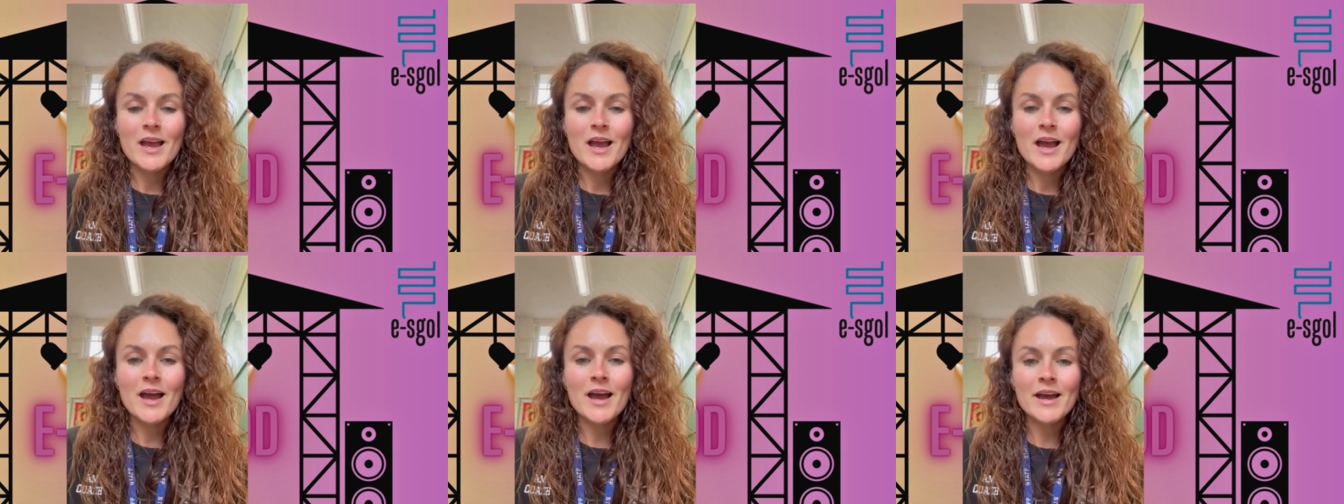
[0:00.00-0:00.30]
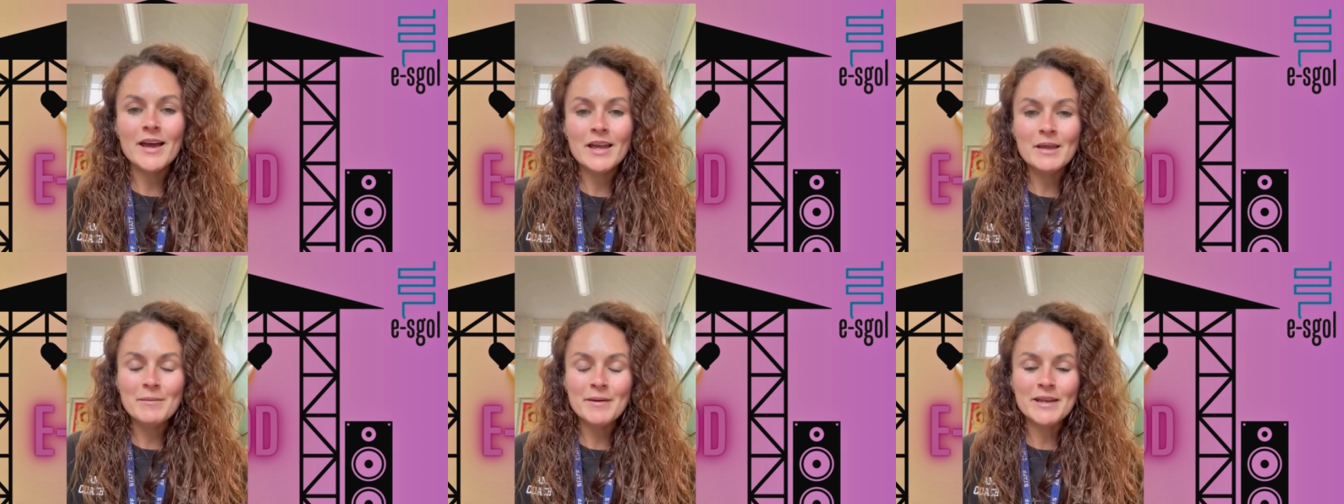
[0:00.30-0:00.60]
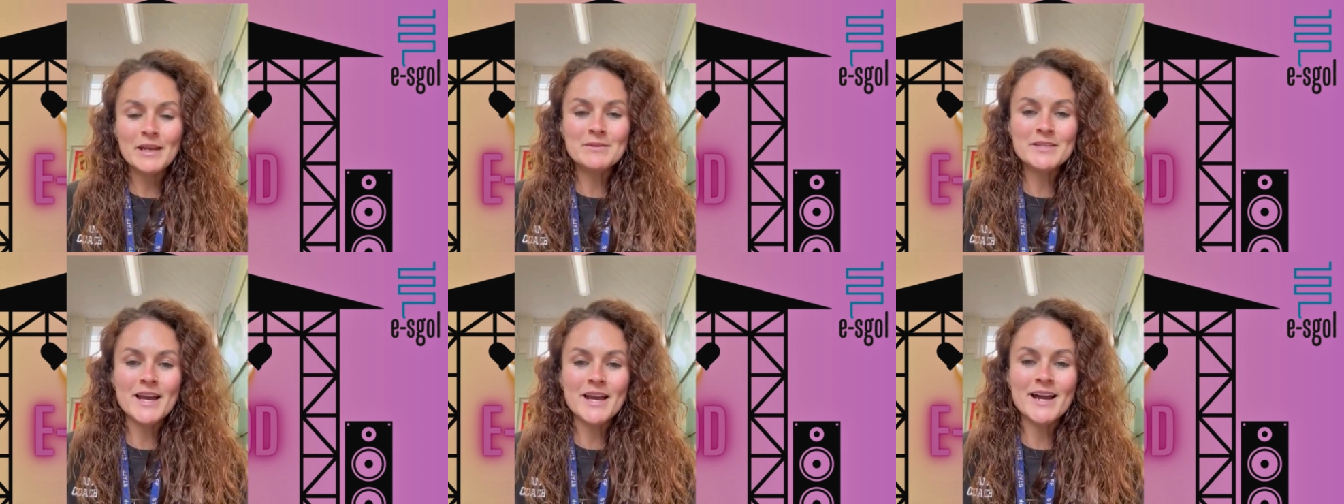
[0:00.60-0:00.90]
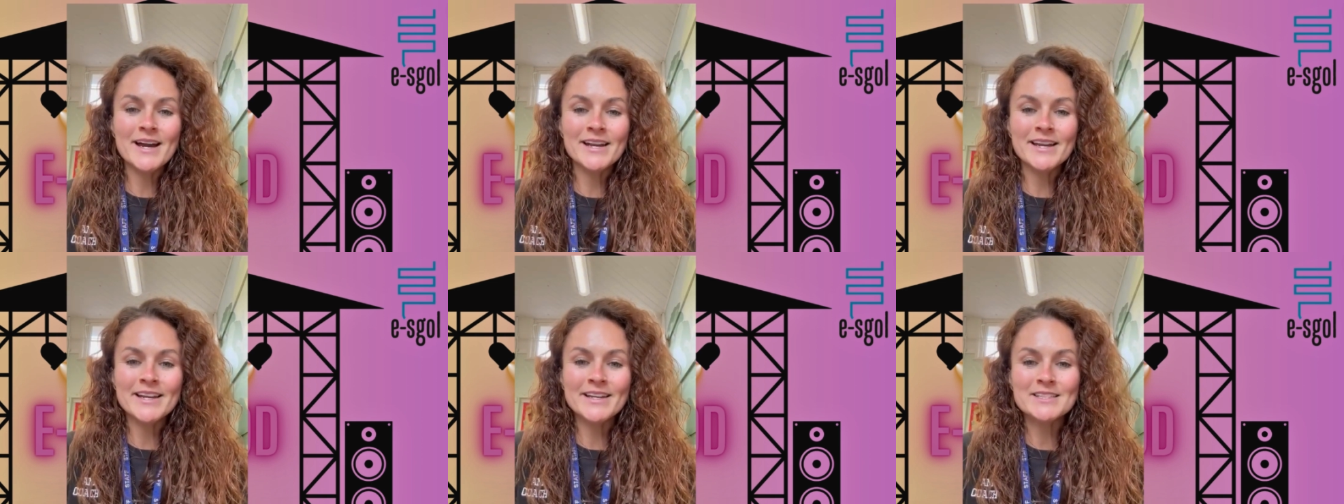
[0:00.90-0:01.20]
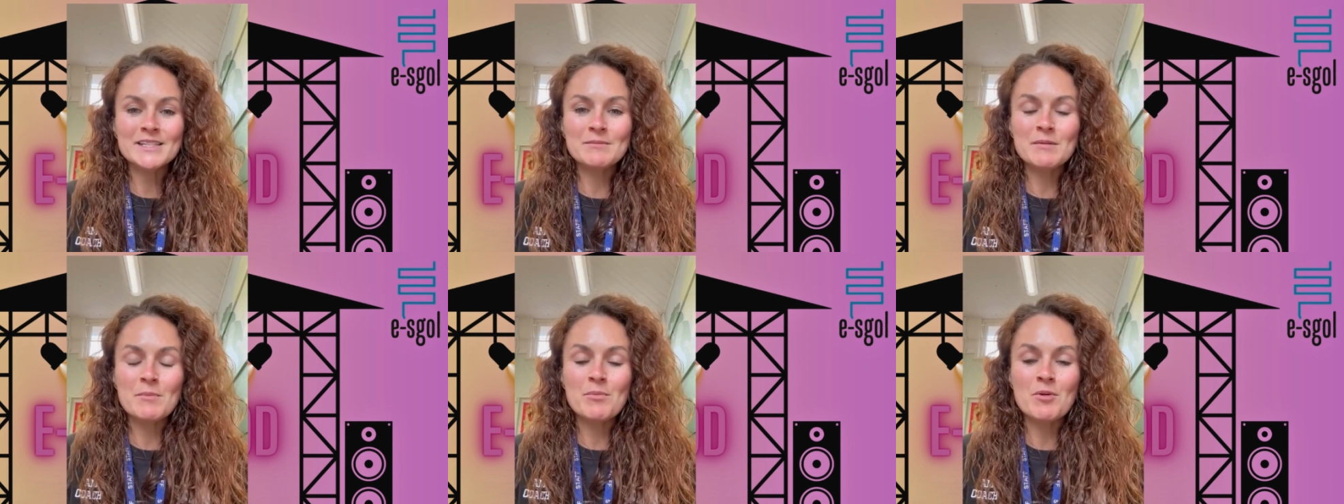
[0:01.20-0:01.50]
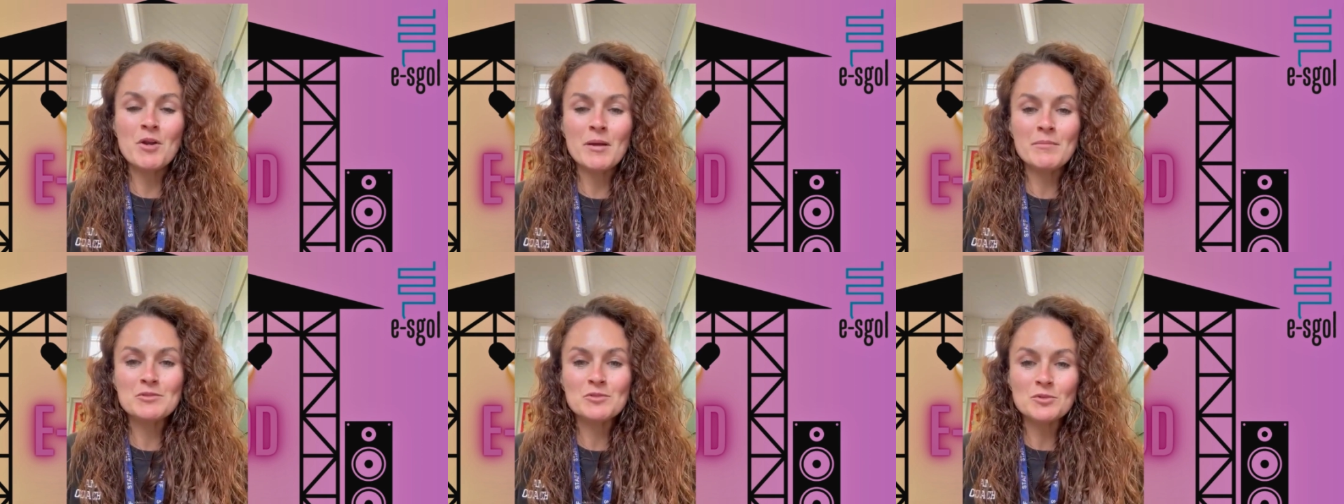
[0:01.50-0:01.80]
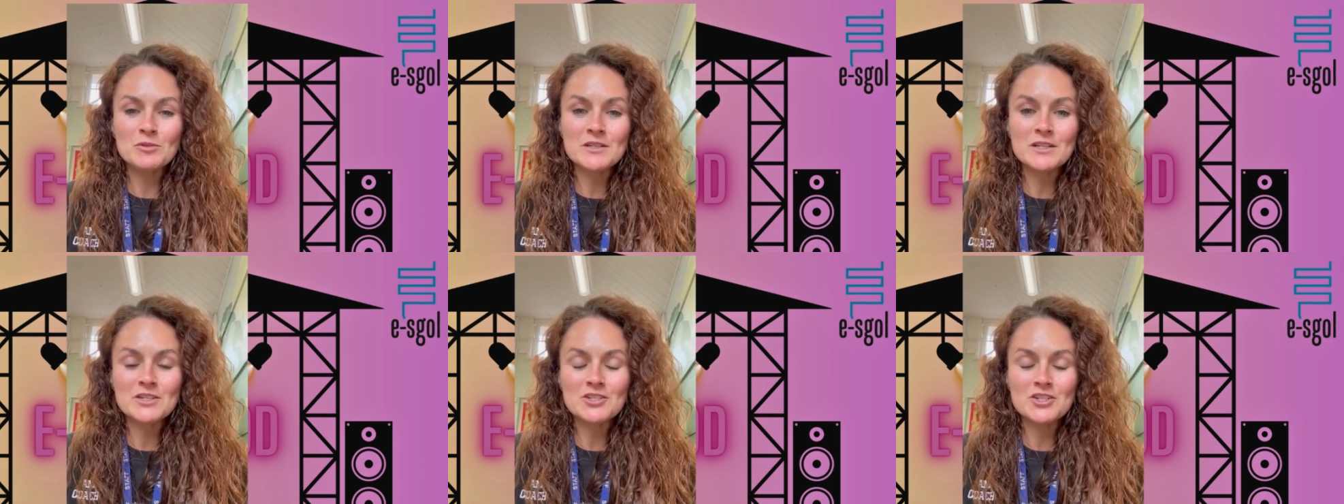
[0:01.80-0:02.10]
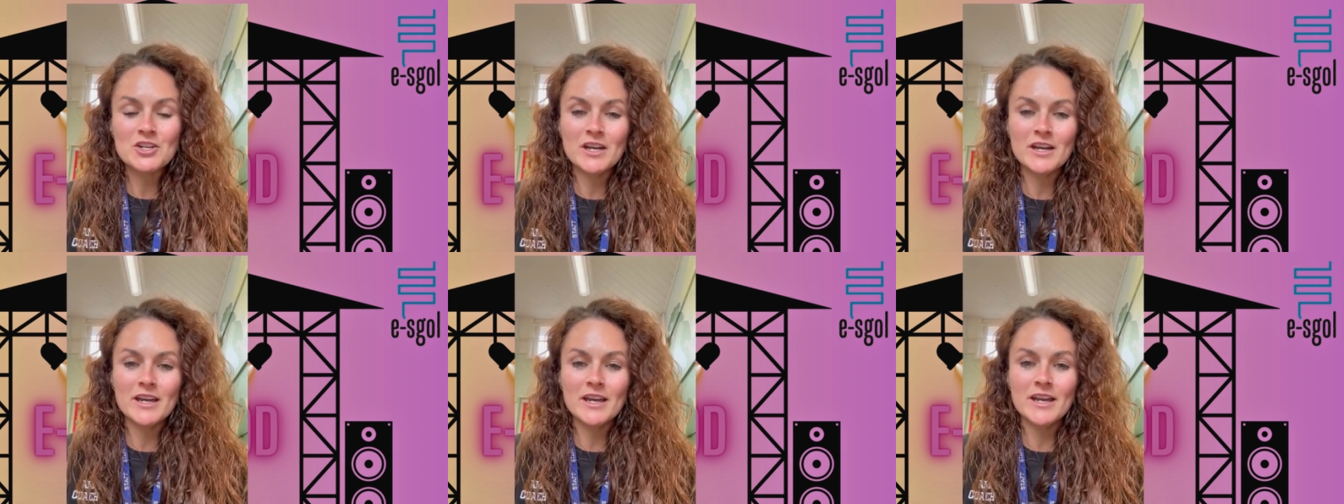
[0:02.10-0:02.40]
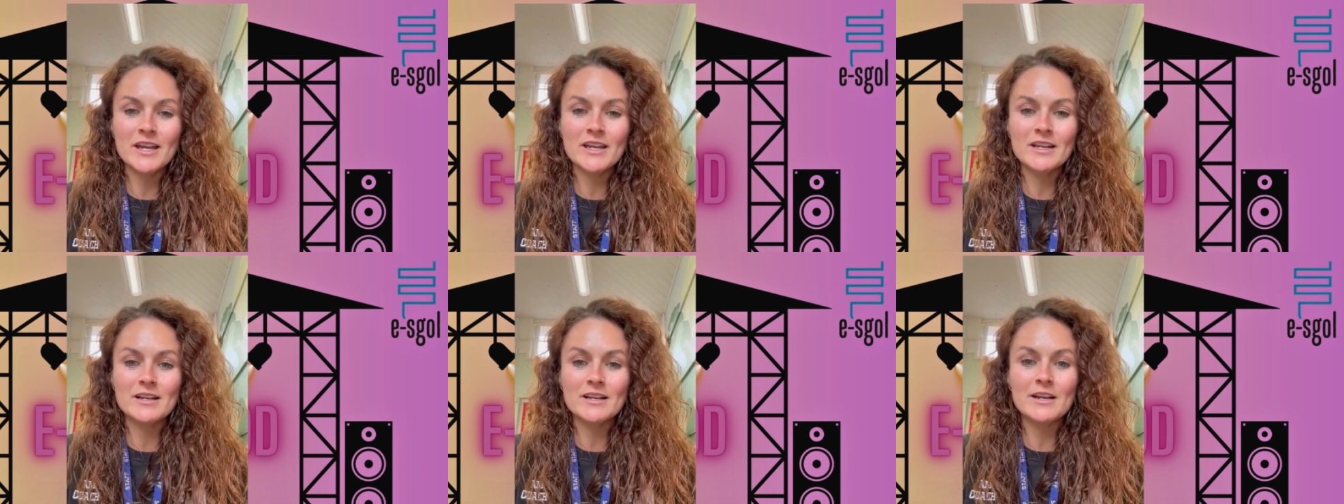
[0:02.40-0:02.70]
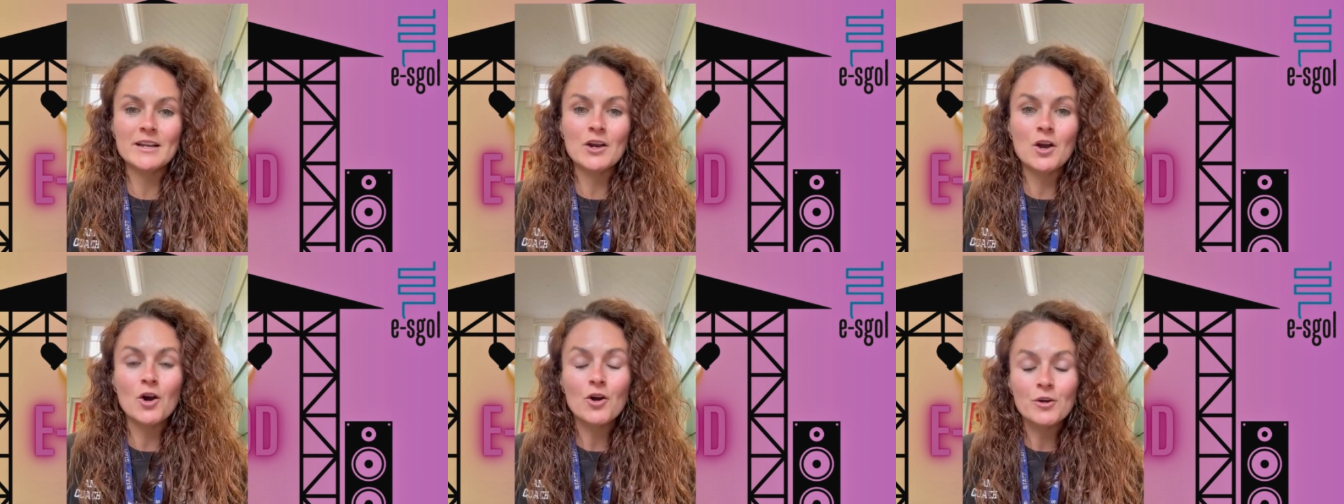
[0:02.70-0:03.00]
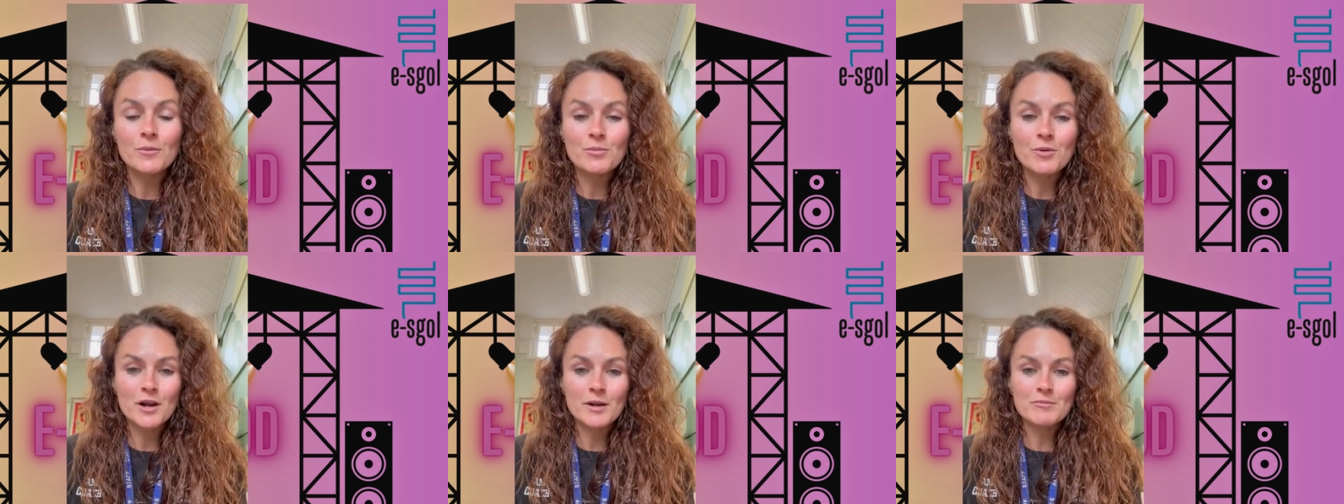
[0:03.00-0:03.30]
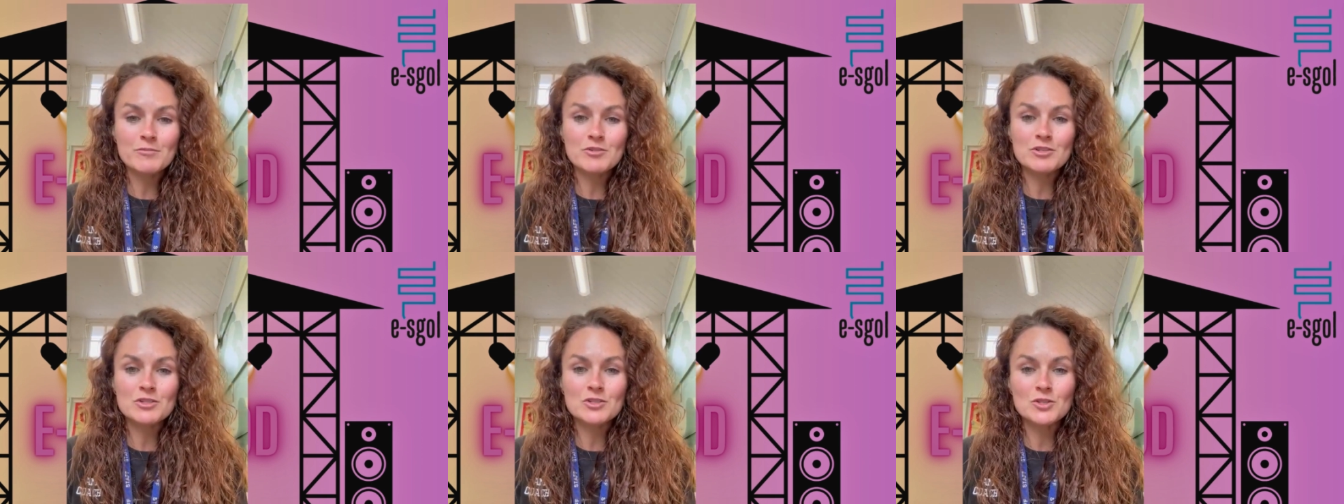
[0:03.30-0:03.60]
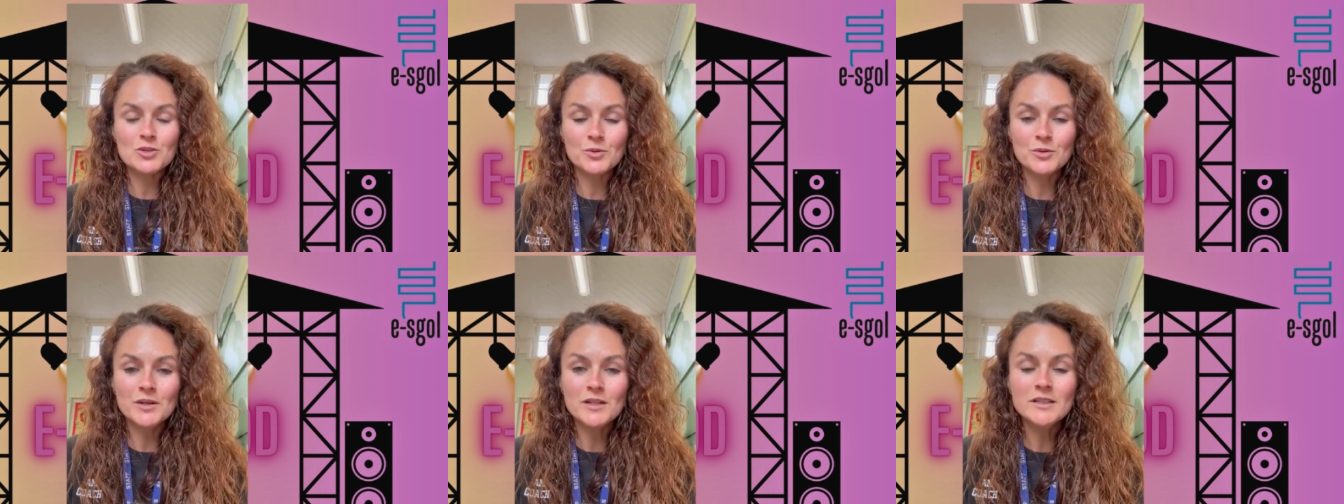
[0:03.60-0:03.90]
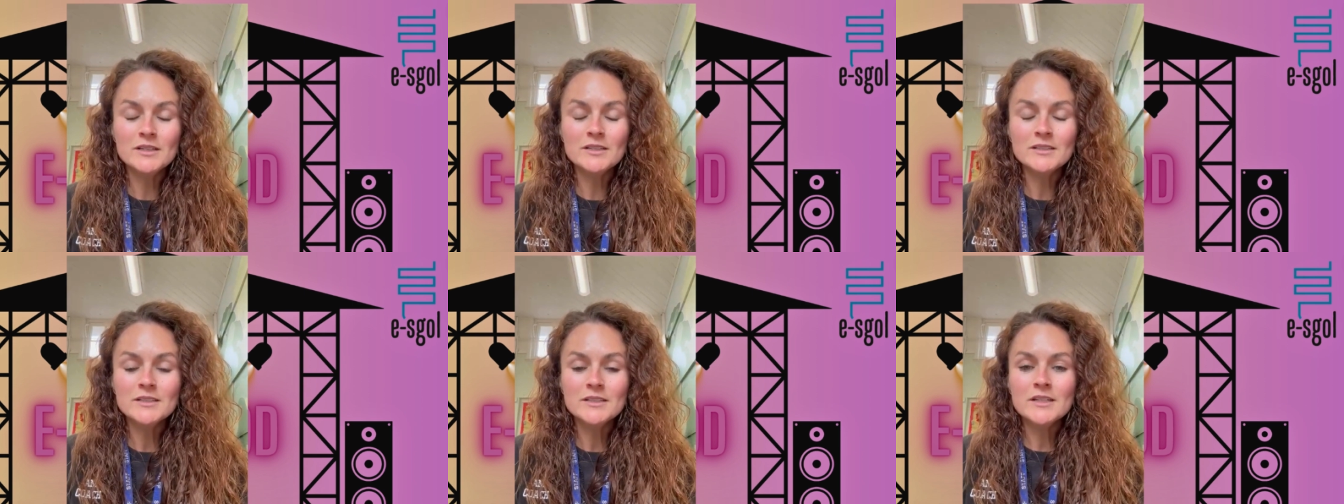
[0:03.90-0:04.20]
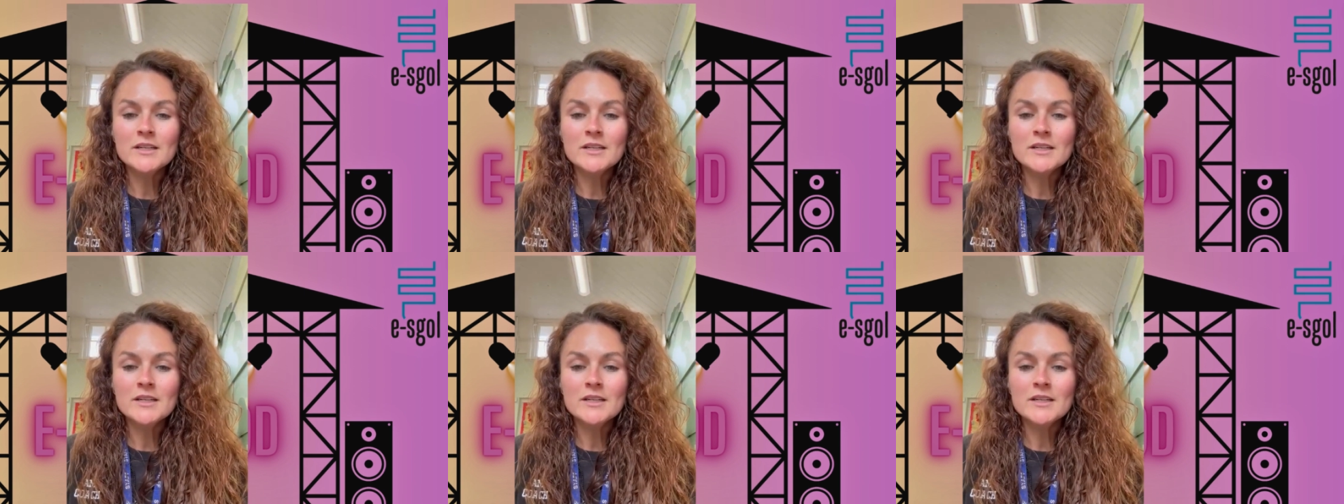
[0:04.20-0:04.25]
Hi, my name is Alex and I'm a primary school teacher in Glyncorrwg Primary School.